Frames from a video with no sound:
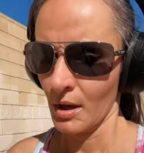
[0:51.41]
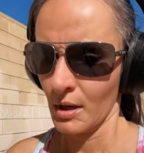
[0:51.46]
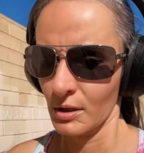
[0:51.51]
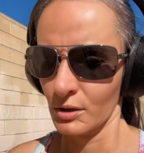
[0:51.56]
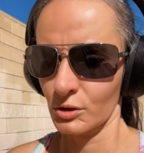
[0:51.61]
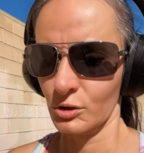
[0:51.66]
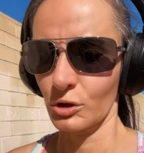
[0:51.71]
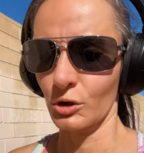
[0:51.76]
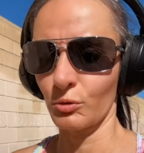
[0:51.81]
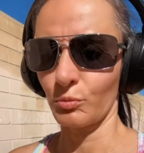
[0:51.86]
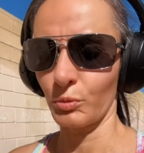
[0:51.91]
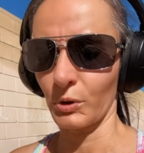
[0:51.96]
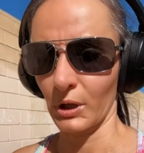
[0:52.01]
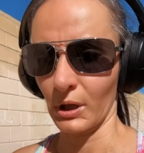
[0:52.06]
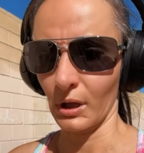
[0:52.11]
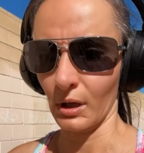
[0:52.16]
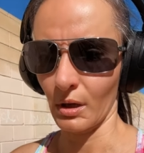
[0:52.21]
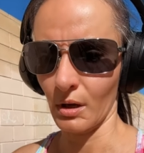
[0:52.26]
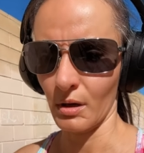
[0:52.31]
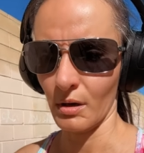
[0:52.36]
It should
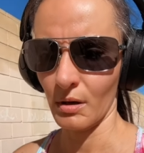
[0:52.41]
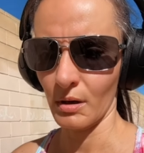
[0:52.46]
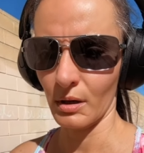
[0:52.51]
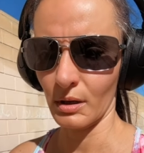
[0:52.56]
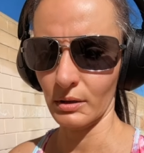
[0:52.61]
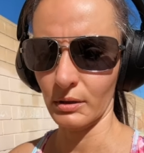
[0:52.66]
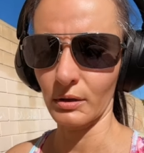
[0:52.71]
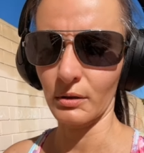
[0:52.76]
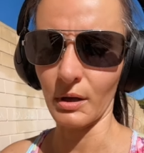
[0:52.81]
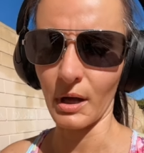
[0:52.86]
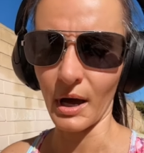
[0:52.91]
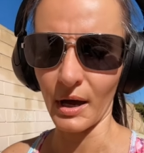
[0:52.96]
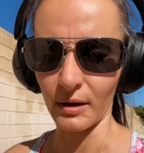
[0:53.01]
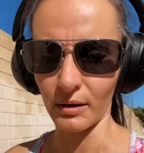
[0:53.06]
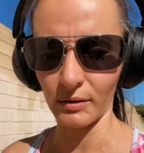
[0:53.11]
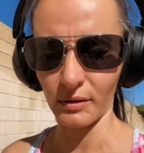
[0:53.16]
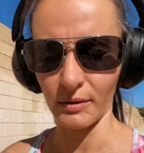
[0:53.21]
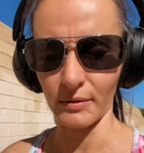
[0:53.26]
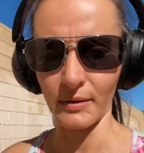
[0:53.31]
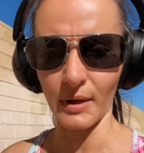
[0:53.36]
be a little
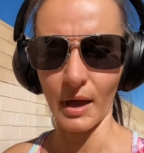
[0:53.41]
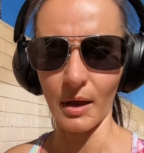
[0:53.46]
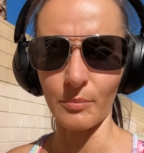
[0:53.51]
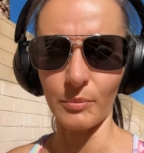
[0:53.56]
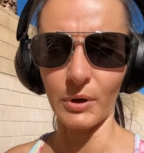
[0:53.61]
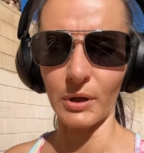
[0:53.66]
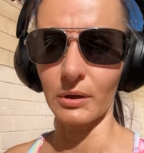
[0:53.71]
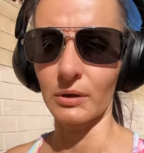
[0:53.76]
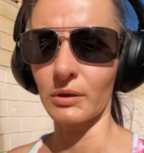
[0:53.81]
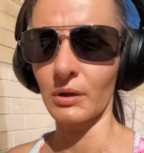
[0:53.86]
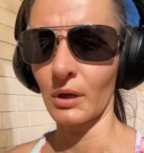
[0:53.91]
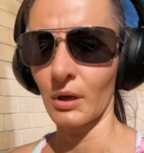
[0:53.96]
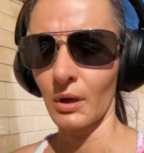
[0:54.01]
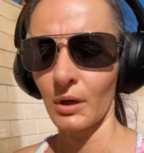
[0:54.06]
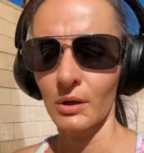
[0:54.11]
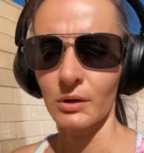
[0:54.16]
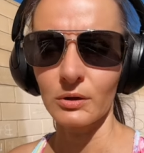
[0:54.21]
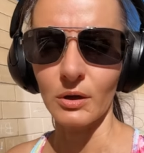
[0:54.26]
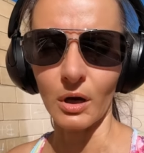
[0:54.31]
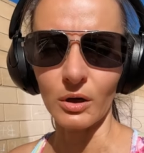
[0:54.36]
higher than that, but
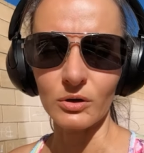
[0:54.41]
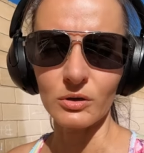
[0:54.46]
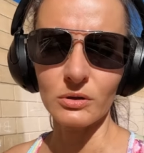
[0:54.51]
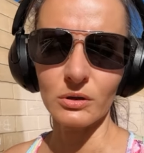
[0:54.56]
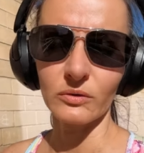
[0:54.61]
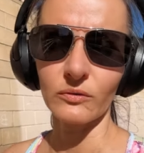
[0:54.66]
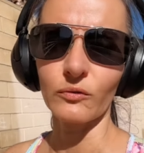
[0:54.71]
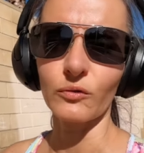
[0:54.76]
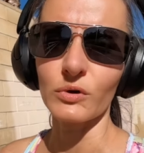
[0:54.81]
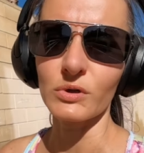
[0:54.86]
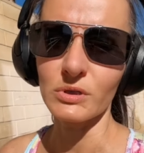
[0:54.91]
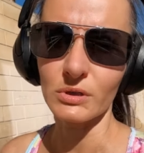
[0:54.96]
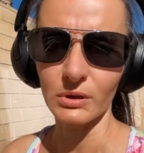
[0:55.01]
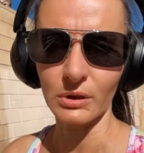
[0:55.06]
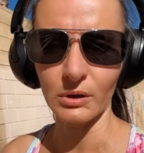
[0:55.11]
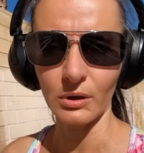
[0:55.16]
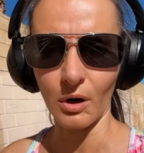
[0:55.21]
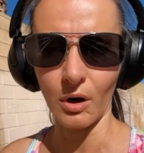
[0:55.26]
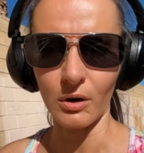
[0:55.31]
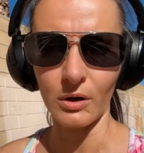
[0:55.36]
doctors
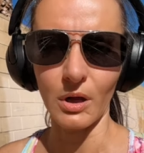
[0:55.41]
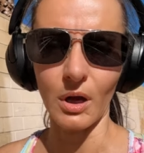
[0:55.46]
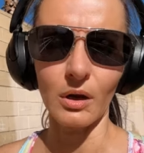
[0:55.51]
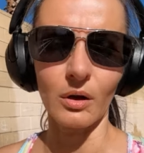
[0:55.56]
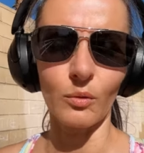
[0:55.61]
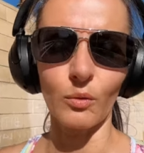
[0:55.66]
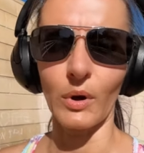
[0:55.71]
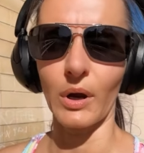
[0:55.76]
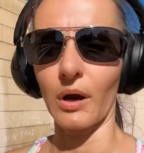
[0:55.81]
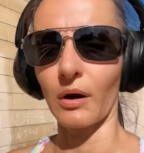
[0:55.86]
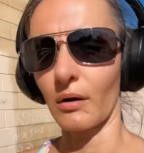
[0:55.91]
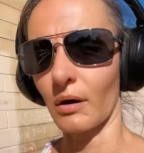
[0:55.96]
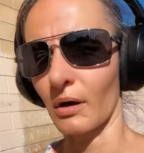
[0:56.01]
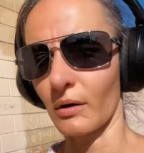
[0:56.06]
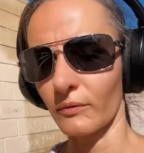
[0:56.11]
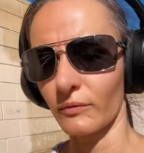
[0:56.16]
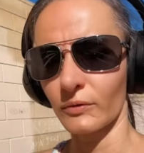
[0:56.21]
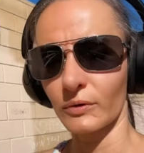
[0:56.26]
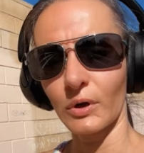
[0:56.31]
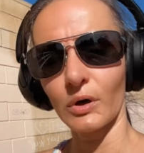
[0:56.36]
unfortunately are not aware
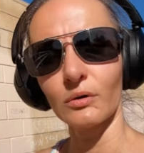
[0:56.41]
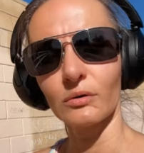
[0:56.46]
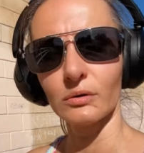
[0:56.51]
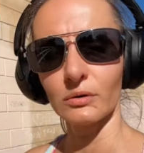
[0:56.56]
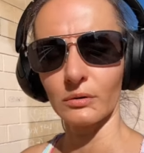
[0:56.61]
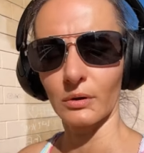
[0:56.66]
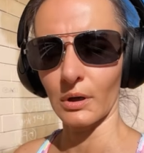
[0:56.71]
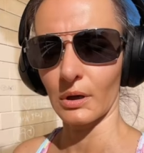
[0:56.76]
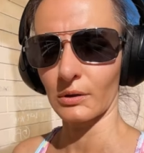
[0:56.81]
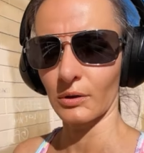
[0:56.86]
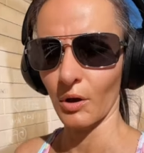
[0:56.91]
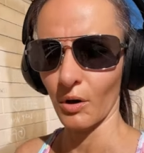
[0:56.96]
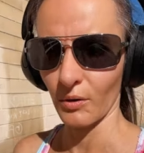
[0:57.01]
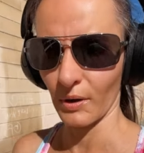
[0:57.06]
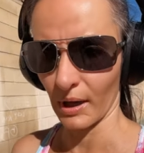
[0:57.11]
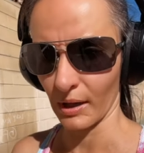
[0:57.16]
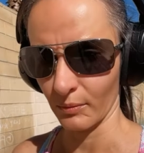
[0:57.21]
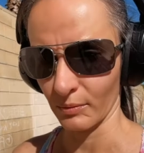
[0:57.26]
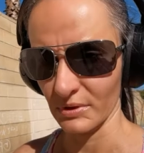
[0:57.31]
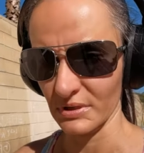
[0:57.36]
of low
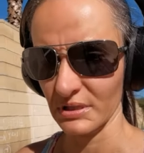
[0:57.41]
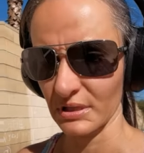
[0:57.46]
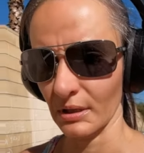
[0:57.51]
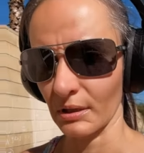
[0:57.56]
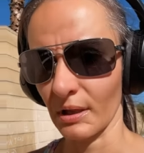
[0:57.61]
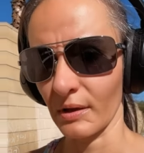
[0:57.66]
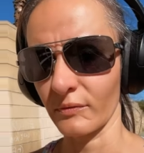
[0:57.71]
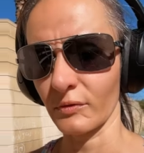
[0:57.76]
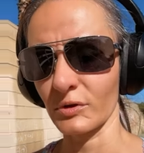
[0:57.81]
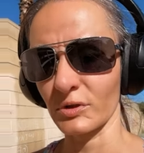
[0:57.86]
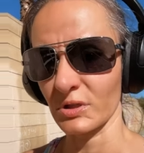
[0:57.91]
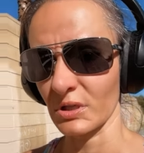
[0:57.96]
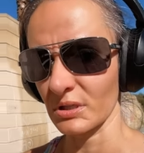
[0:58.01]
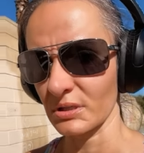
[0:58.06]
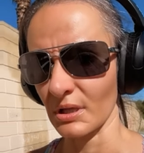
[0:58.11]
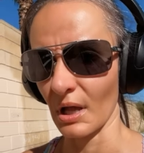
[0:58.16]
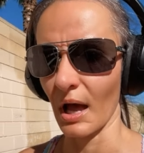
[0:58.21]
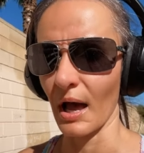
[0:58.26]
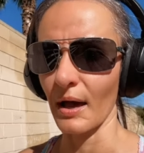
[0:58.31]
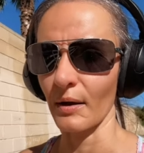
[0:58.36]
A1C levels, just
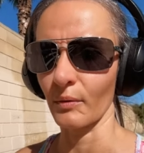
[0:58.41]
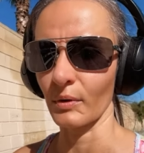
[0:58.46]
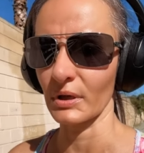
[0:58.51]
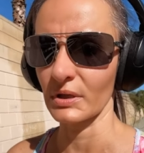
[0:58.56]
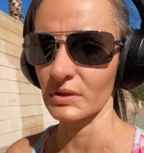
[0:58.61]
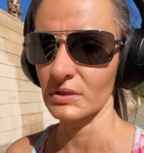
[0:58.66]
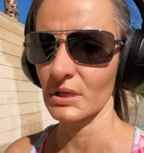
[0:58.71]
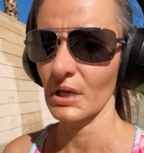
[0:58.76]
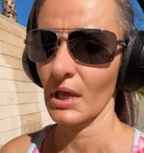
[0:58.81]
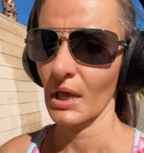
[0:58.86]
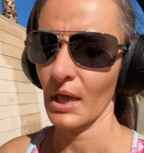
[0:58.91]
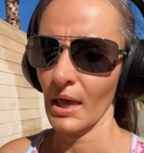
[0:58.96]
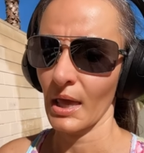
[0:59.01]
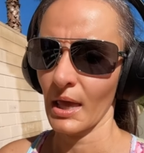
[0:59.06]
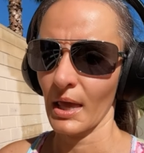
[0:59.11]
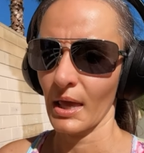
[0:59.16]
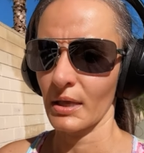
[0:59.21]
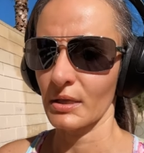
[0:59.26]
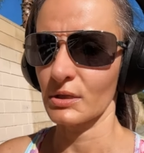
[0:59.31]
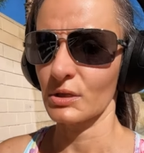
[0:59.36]
the high ones.
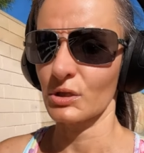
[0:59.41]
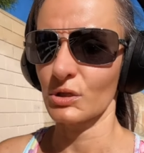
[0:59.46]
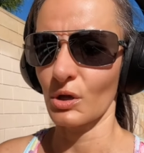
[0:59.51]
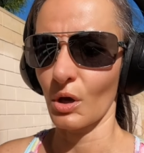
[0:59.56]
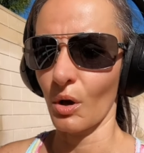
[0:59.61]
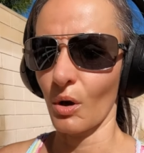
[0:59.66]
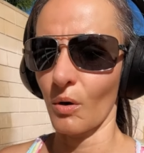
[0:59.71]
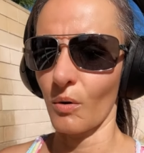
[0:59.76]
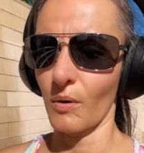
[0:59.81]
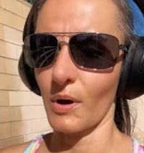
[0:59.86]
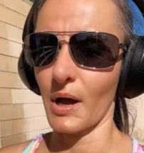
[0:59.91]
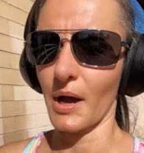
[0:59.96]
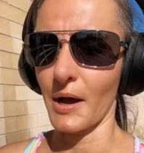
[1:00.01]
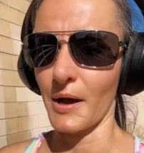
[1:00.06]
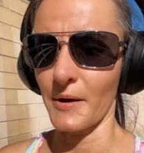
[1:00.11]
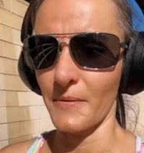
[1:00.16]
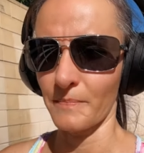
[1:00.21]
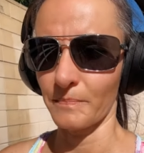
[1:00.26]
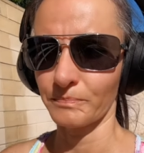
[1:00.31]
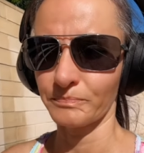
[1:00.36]
And so
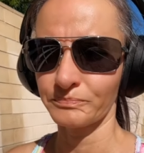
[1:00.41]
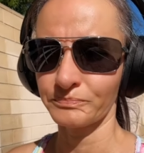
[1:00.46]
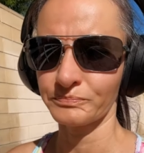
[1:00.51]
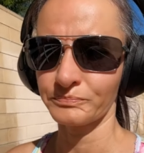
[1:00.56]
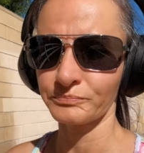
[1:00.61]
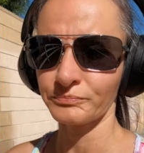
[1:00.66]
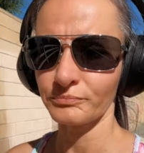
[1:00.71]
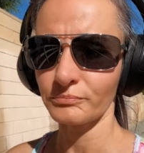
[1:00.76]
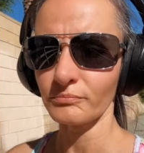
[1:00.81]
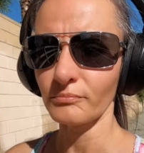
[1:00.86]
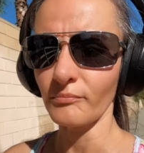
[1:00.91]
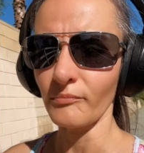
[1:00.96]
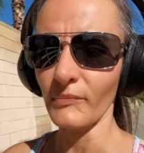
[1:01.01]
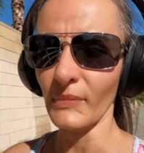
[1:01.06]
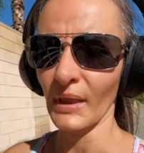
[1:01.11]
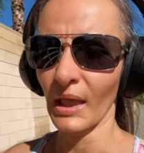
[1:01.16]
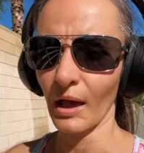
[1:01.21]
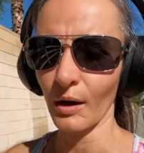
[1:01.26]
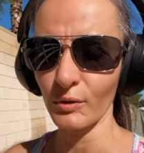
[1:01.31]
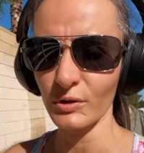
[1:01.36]

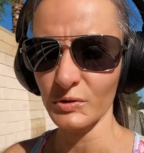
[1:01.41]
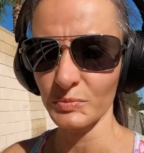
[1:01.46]
I was